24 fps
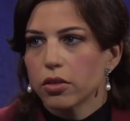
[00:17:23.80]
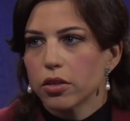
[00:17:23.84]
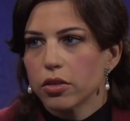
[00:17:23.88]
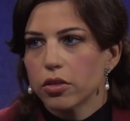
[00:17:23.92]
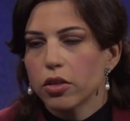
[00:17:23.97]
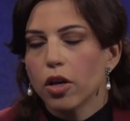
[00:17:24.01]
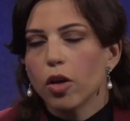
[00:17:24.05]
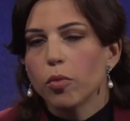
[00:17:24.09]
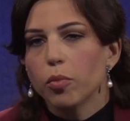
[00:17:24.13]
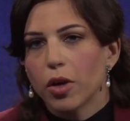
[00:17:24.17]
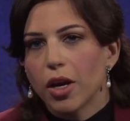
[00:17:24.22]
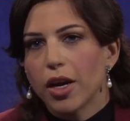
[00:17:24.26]
the
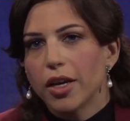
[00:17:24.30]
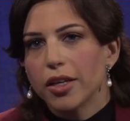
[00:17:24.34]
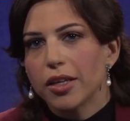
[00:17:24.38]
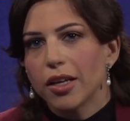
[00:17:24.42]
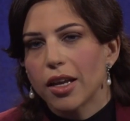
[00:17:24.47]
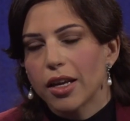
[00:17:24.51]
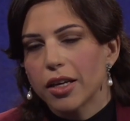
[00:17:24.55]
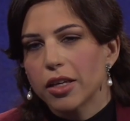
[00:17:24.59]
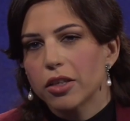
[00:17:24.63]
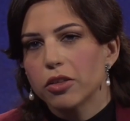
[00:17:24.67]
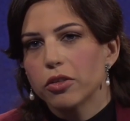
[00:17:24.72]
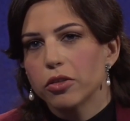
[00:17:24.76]
top, I'd
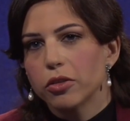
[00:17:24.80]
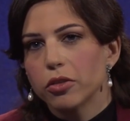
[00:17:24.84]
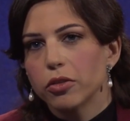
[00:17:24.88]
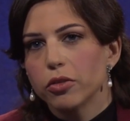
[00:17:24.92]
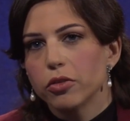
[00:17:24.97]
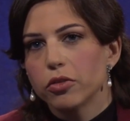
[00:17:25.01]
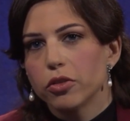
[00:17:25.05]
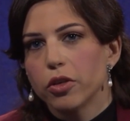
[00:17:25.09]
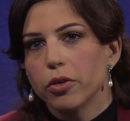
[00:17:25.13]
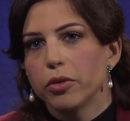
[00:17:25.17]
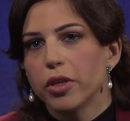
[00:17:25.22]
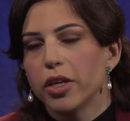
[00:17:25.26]
like to
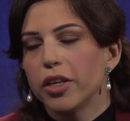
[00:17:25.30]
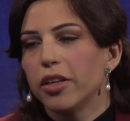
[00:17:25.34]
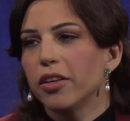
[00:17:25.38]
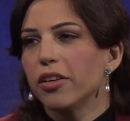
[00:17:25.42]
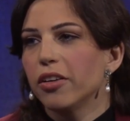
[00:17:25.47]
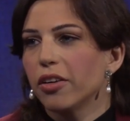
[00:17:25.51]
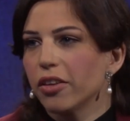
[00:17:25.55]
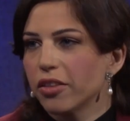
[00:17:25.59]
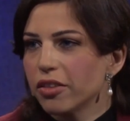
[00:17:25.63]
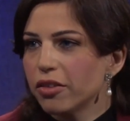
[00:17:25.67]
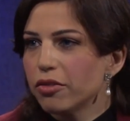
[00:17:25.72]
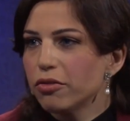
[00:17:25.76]
zone
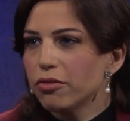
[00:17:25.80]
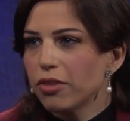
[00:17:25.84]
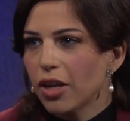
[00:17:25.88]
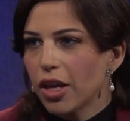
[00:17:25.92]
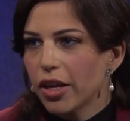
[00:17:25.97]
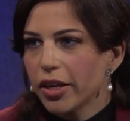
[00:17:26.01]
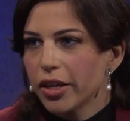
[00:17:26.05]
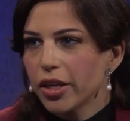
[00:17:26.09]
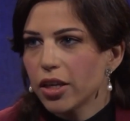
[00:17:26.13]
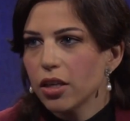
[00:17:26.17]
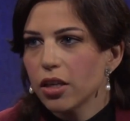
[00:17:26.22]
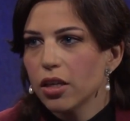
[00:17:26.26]
in on the
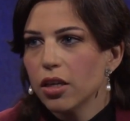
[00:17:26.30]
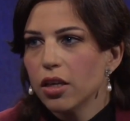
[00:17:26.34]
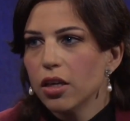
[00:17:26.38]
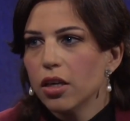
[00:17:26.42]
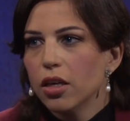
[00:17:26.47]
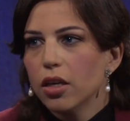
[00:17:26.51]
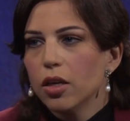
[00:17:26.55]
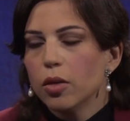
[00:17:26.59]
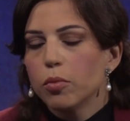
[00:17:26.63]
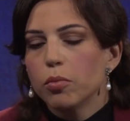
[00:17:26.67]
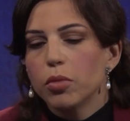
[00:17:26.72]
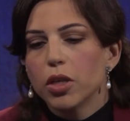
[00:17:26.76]
flying,
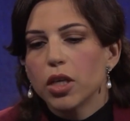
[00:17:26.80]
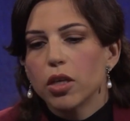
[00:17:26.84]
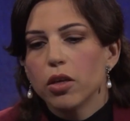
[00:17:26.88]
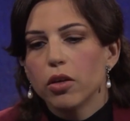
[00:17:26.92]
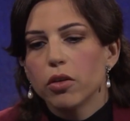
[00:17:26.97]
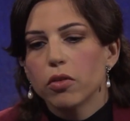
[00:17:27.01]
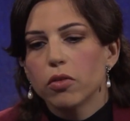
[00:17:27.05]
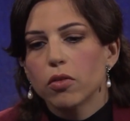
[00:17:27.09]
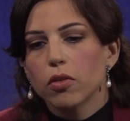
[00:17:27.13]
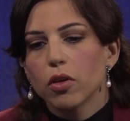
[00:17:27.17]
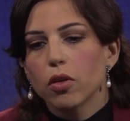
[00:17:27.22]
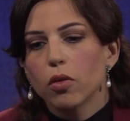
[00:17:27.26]

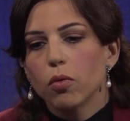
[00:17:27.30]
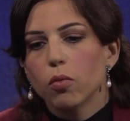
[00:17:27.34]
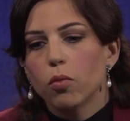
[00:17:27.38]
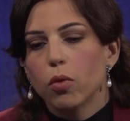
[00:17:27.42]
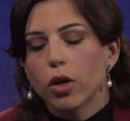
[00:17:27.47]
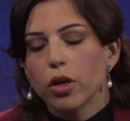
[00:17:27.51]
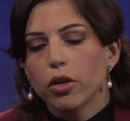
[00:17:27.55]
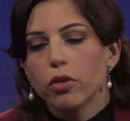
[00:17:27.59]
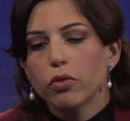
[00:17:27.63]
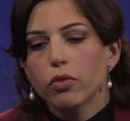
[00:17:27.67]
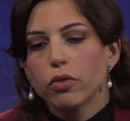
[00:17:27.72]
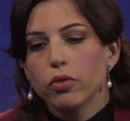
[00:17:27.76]
because
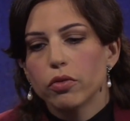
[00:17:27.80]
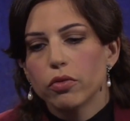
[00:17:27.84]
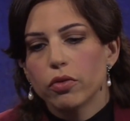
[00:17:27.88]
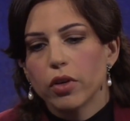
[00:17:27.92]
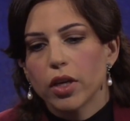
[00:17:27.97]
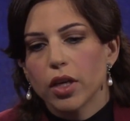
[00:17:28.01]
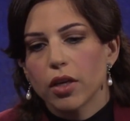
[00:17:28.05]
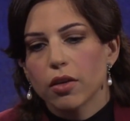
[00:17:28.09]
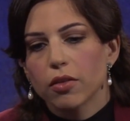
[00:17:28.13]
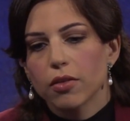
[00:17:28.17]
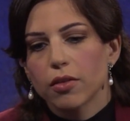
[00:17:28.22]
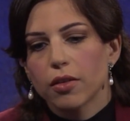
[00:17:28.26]
one of the
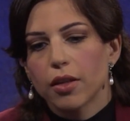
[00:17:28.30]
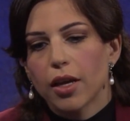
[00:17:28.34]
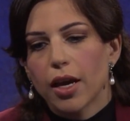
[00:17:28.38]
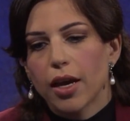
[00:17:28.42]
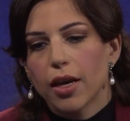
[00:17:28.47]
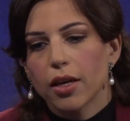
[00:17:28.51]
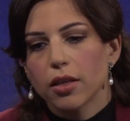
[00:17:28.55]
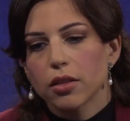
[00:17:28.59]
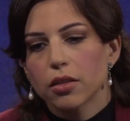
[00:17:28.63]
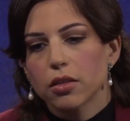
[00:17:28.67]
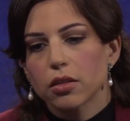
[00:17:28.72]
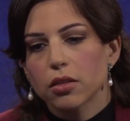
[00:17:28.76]
things
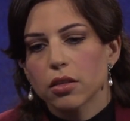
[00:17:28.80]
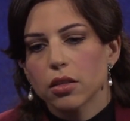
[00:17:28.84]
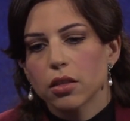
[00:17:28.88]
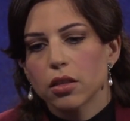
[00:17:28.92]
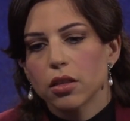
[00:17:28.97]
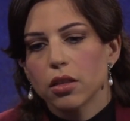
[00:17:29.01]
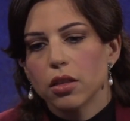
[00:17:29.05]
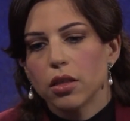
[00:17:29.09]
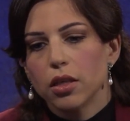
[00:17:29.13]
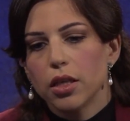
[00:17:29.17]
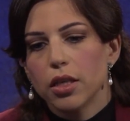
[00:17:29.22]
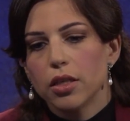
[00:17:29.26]
that
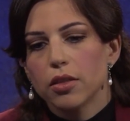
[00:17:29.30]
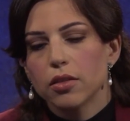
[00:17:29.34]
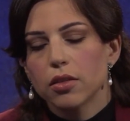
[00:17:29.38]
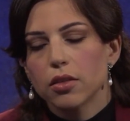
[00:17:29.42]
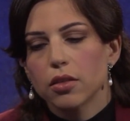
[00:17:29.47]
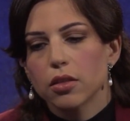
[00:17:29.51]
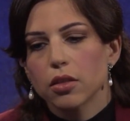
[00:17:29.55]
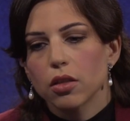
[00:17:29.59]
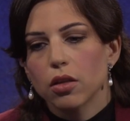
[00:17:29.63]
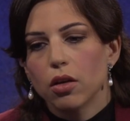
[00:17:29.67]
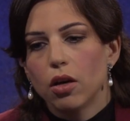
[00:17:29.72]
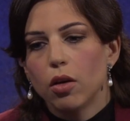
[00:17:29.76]

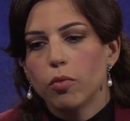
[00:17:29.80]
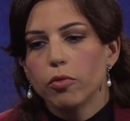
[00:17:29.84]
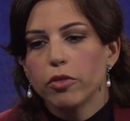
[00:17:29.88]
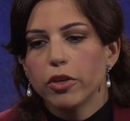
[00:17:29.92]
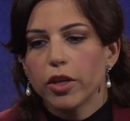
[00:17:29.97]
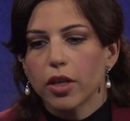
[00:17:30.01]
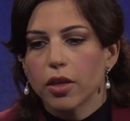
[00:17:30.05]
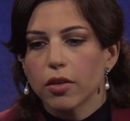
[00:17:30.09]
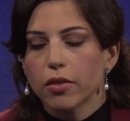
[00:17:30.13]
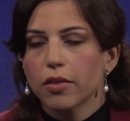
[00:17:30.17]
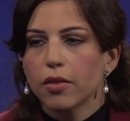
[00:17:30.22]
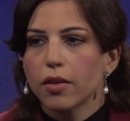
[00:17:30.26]
is
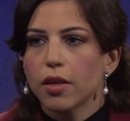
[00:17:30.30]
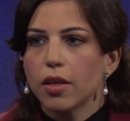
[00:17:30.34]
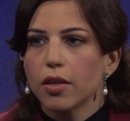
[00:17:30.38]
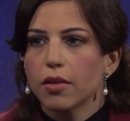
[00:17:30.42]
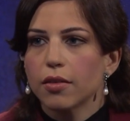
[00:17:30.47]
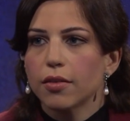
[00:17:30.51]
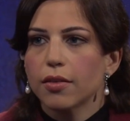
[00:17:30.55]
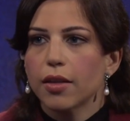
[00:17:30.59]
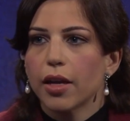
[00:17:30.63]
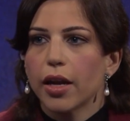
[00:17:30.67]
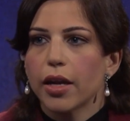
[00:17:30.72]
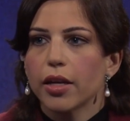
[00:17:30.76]
obvious
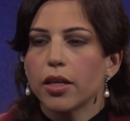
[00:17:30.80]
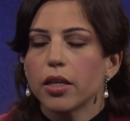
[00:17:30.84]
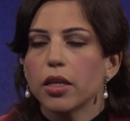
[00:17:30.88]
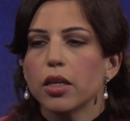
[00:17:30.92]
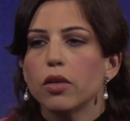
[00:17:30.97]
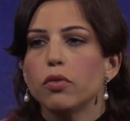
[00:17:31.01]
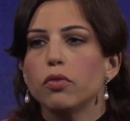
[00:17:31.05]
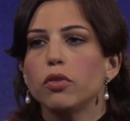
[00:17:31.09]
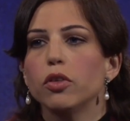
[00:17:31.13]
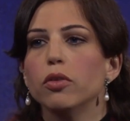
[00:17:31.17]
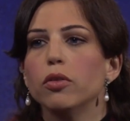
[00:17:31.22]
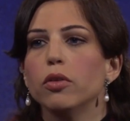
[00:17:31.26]
is that
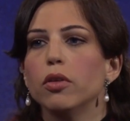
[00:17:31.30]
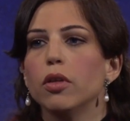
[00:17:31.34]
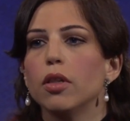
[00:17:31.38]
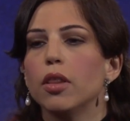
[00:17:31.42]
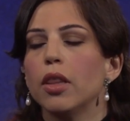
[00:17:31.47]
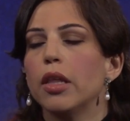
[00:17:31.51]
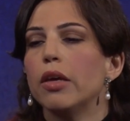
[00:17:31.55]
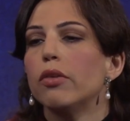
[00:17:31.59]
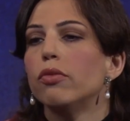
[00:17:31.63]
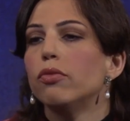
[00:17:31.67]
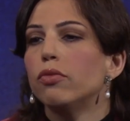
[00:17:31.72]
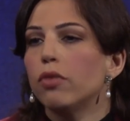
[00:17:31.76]
if you
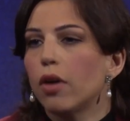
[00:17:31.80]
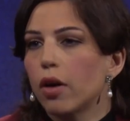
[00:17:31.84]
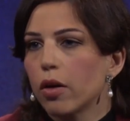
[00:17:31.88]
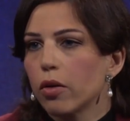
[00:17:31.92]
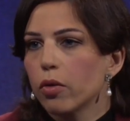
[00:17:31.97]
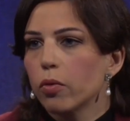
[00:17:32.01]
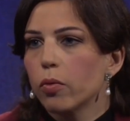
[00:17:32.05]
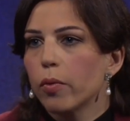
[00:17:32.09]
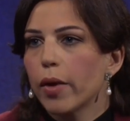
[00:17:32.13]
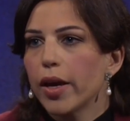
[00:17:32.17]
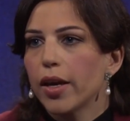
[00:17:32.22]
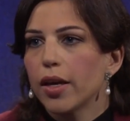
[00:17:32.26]
live far
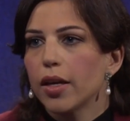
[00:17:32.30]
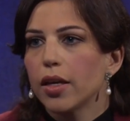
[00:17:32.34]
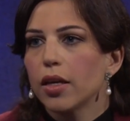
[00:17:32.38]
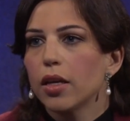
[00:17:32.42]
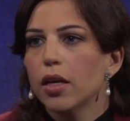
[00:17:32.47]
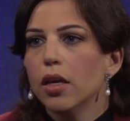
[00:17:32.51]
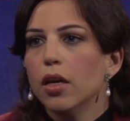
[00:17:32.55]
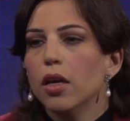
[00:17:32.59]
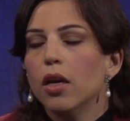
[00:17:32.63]
away,